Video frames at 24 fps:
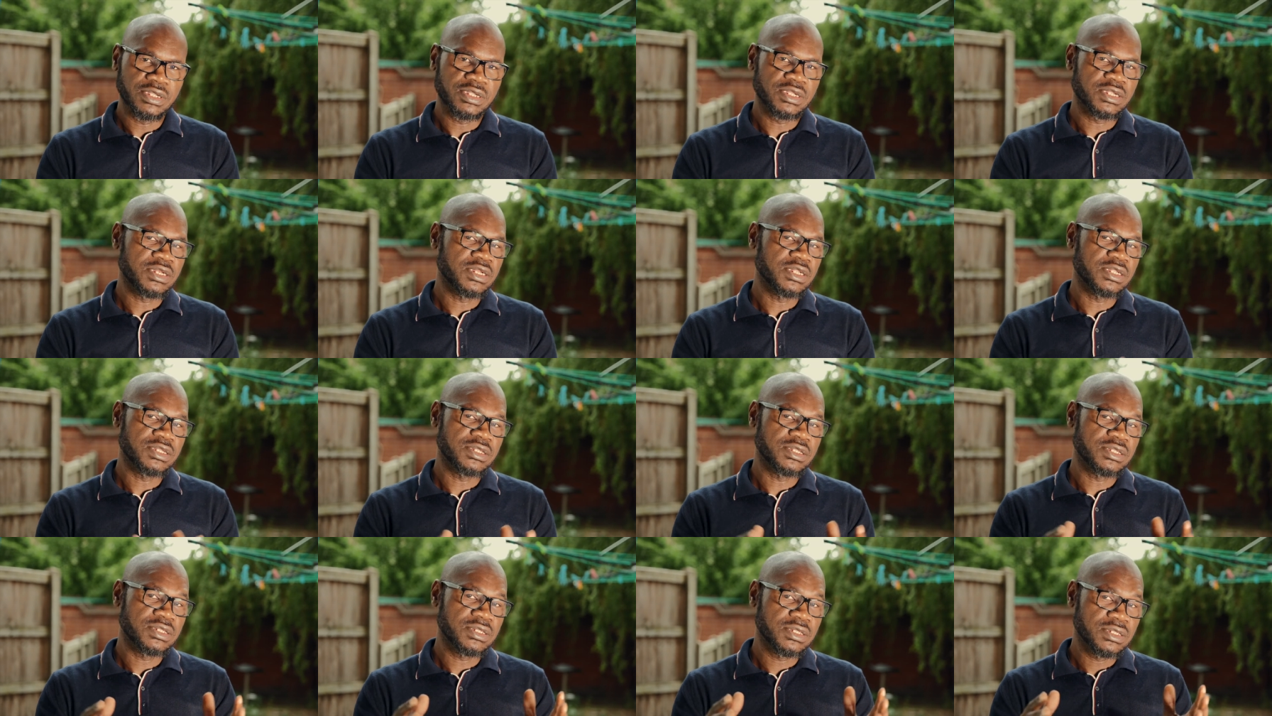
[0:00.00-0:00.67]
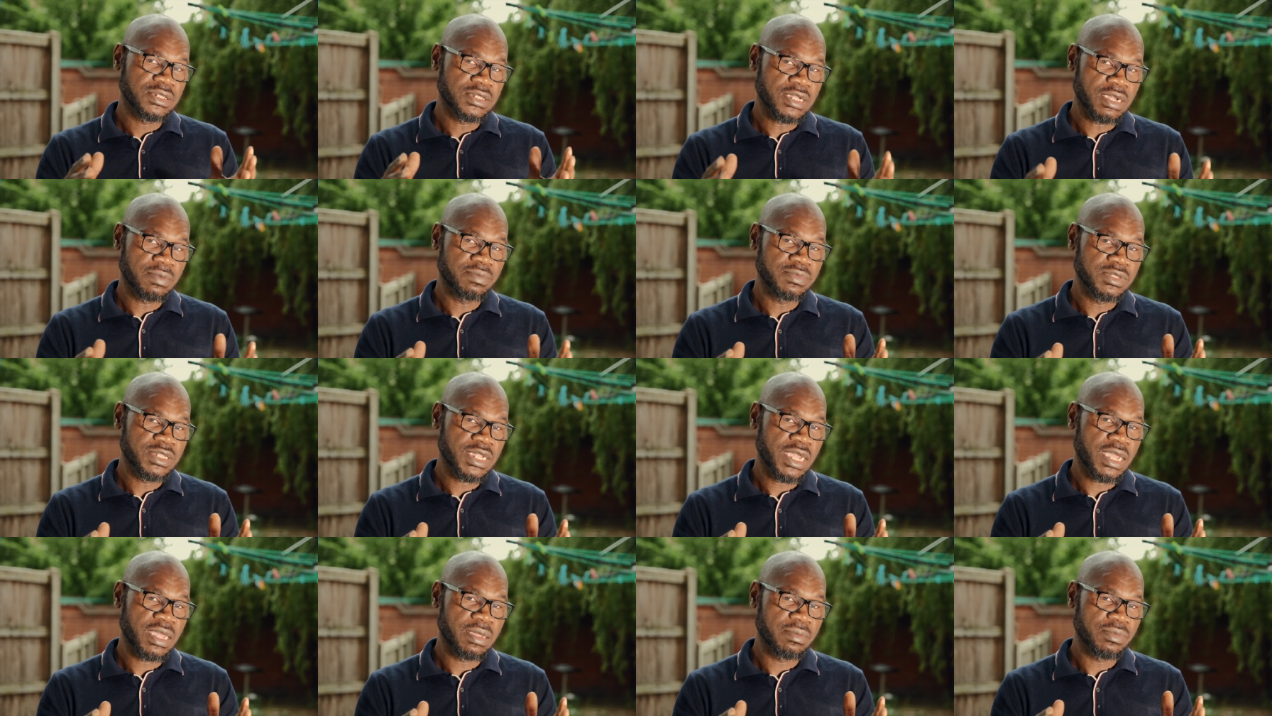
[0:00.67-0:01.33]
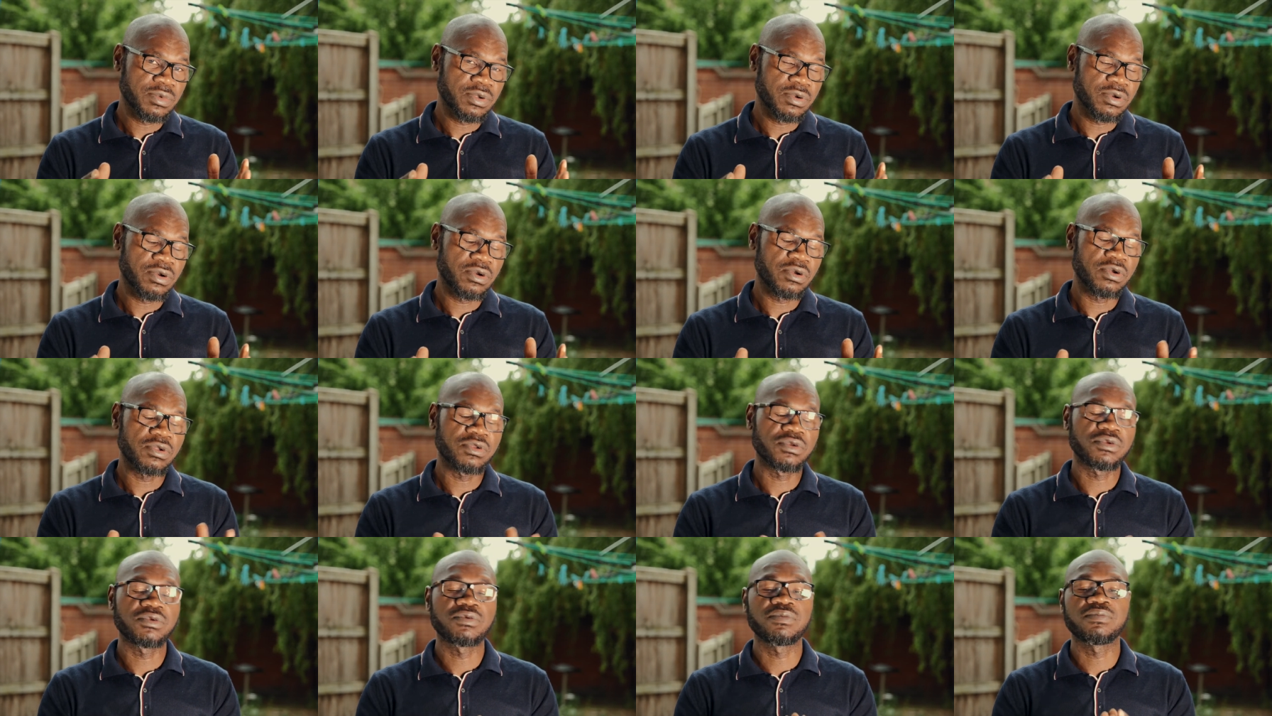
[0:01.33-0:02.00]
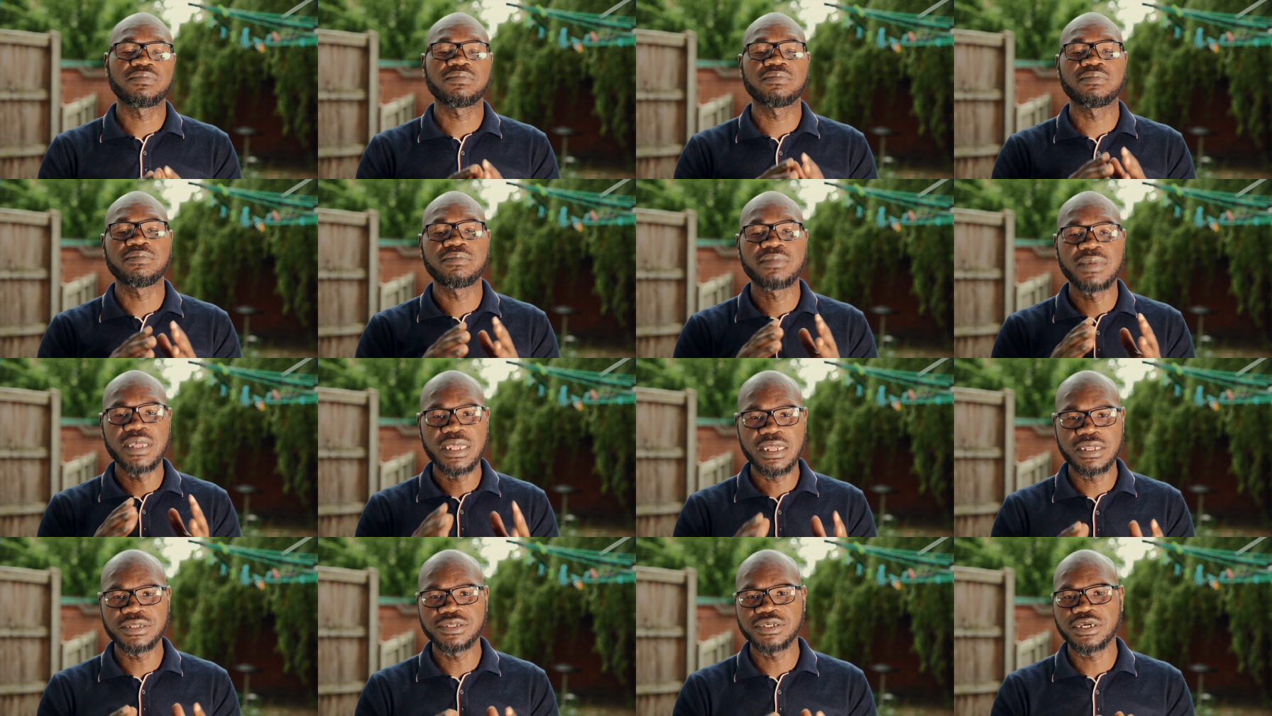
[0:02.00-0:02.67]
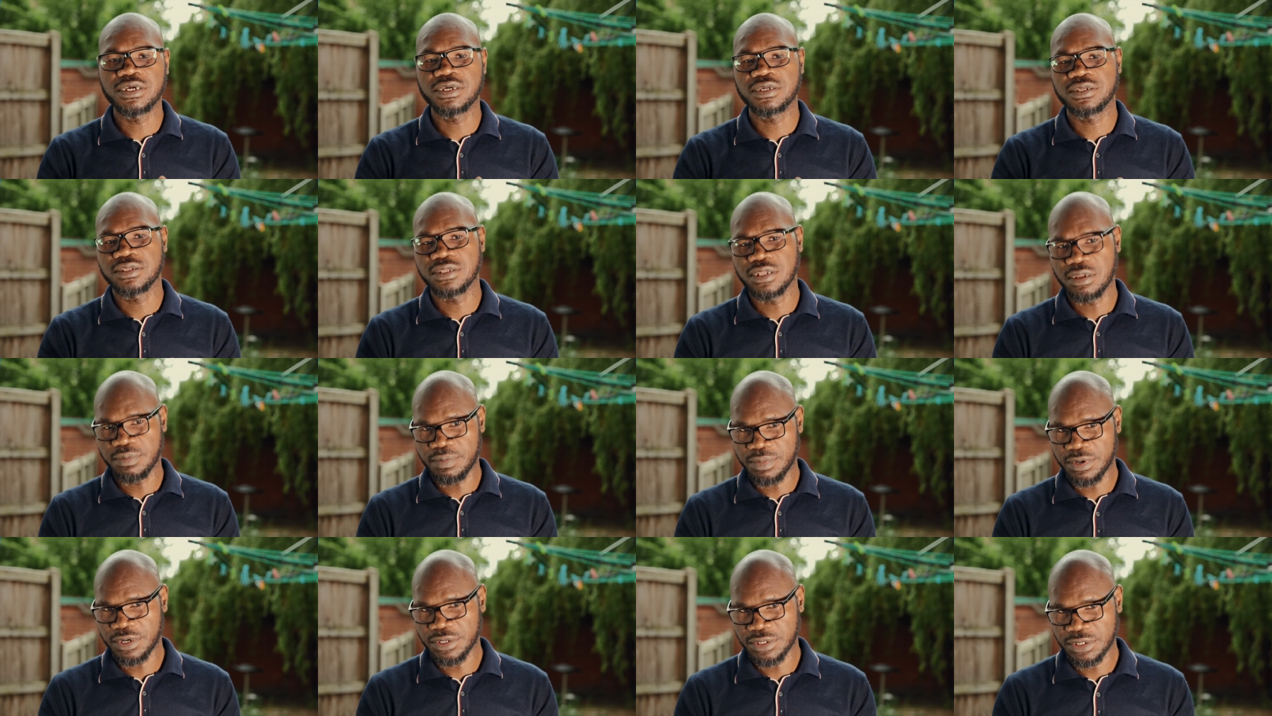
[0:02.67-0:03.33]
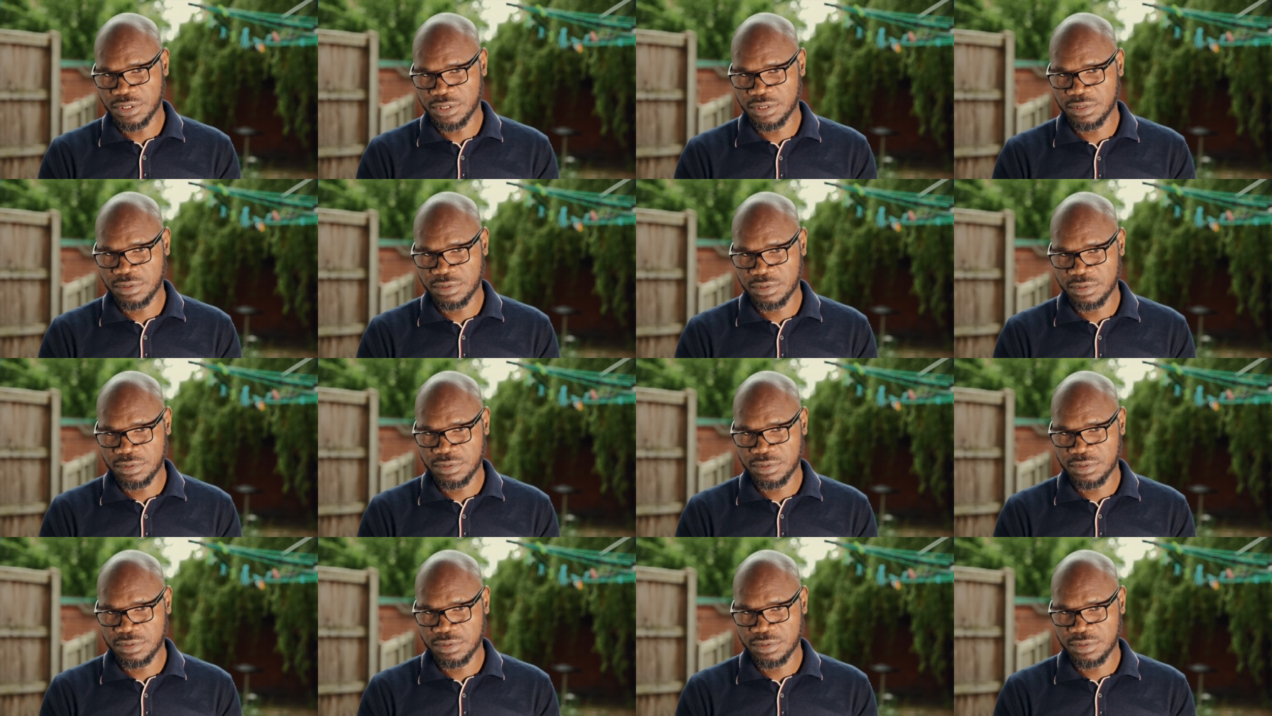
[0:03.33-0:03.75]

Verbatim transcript: It is sometimes called major depression.